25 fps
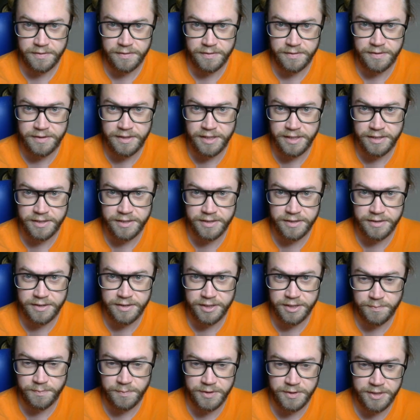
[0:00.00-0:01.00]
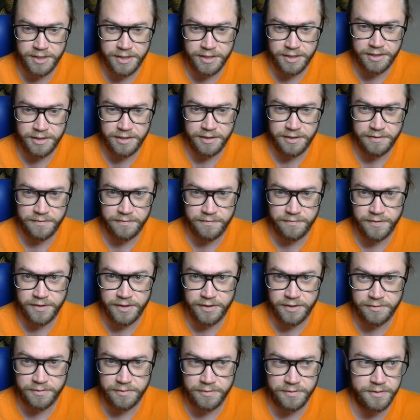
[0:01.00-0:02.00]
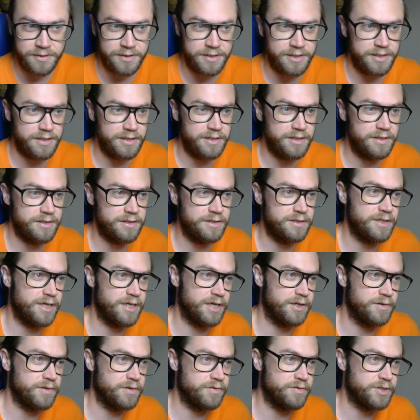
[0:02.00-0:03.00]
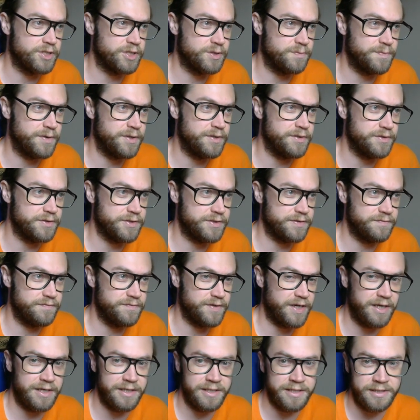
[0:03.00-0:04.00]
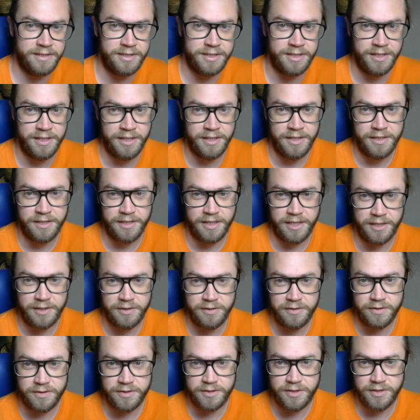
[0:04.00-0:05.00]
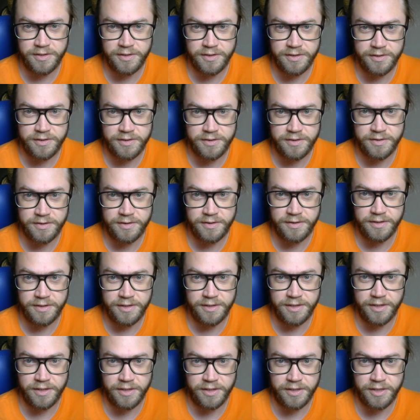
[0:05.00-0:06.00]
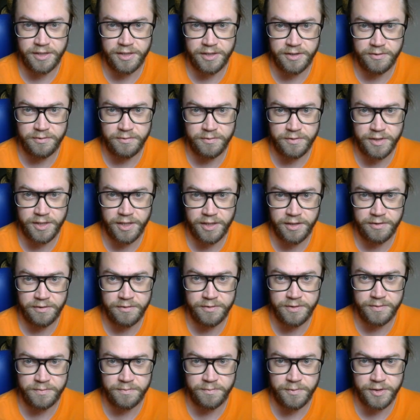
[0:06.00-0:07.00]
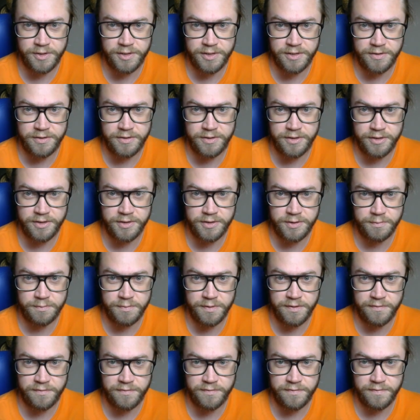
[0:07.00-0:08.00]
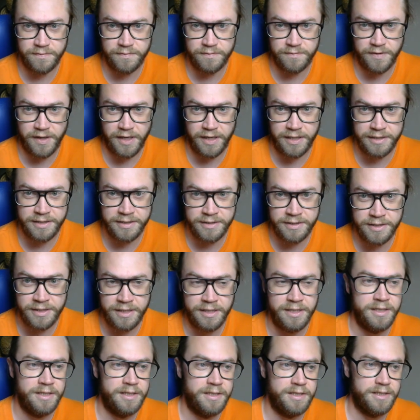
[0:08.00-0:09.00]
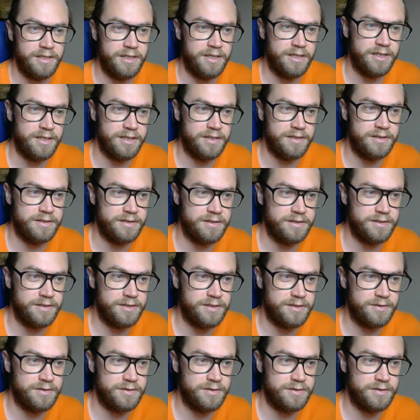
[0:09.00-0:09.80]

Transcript: this particular field in our response valid, I looked at the kernel code and what it does with valid, and